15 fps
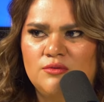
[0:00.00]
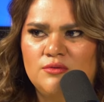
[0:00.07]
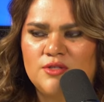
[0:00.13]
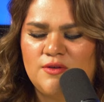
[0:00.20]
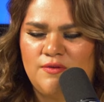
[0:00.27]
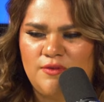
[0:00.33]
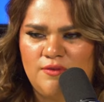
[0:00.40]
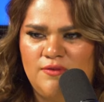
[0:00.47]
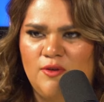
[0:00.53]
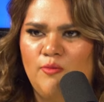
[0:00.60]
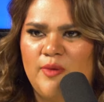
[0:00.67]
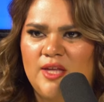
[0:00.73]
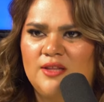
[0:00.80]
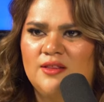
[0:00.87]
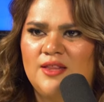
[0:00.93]
to
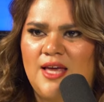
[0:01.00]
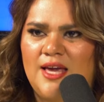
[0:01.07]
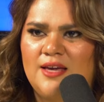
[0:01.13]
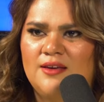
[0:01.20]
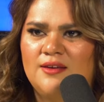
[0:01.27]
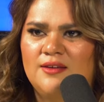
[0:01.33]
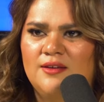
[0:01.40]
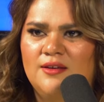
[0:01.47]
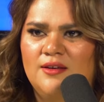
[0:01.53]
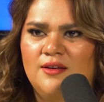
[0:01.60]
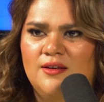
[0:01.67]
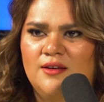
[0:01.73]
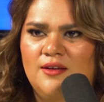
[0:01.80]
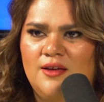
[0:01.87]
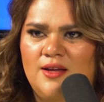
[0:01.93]
fulfillment like
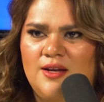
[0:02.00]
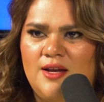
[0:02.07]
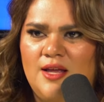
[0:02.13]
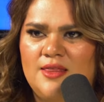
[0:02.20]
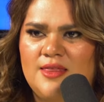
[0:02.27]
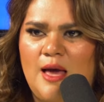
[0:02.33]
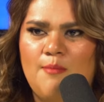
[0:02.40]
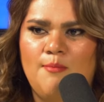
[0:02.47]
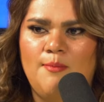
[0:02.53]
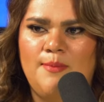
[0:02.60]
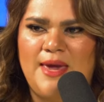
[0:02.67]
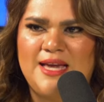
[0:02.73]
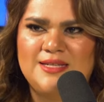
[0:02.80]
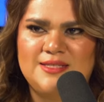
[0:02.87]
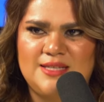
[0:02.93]
and and that
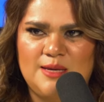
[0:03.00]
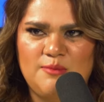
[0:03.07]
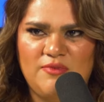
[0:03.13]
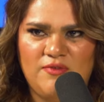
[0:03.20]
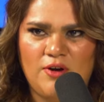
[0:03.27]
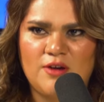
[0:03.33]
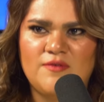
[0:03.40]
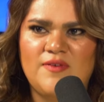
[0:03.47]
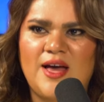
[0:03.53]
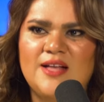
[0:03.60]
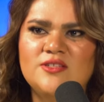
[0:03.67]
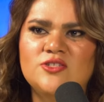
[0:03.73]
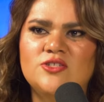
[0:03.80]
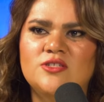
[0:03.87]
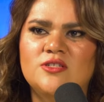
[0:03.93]
may seem
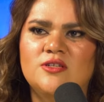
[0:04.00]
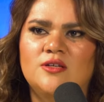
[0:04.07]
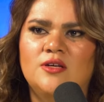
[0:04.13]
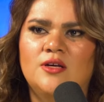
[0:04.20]
far-fetched